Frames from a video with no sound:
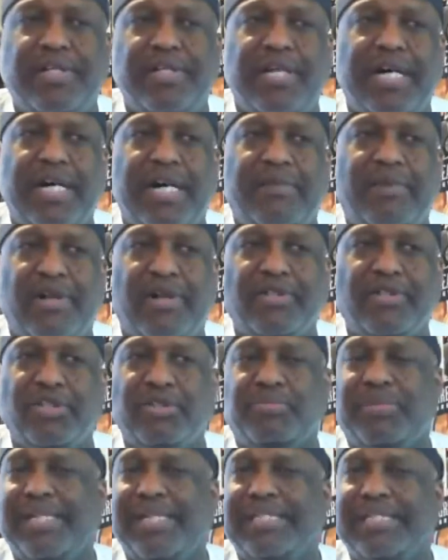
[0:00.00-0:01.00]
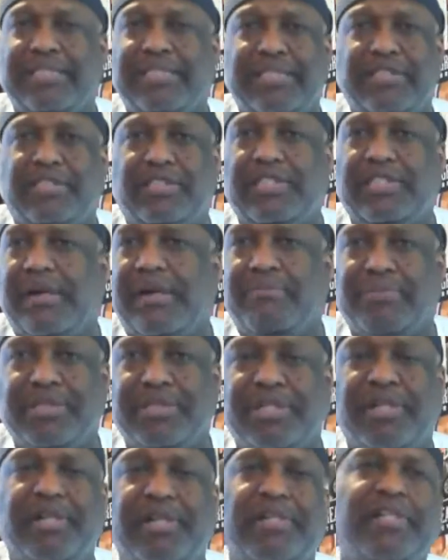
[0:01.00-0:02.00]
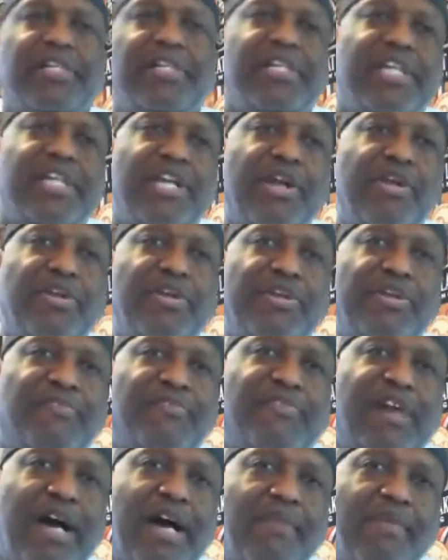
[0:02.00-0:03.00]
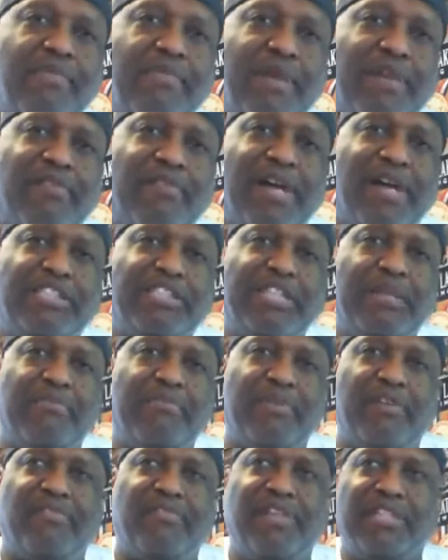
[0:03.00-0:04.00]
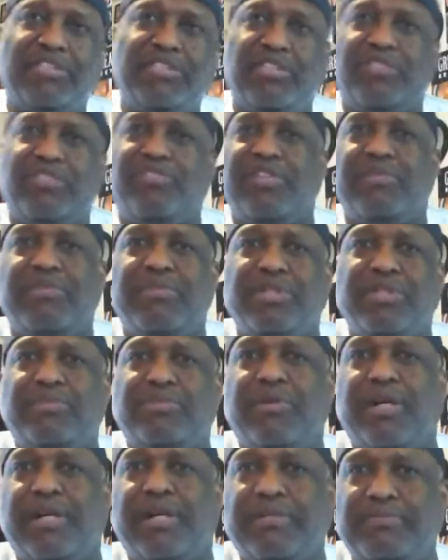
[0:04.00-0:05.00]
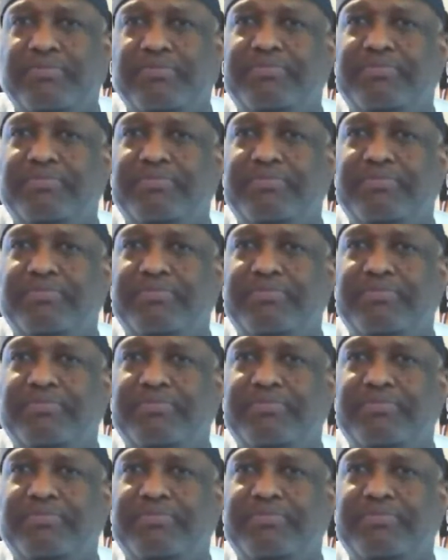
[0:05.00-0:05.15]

all those places, Tumblr, you know, you can find me by Rod J Beer Ventures for the most part.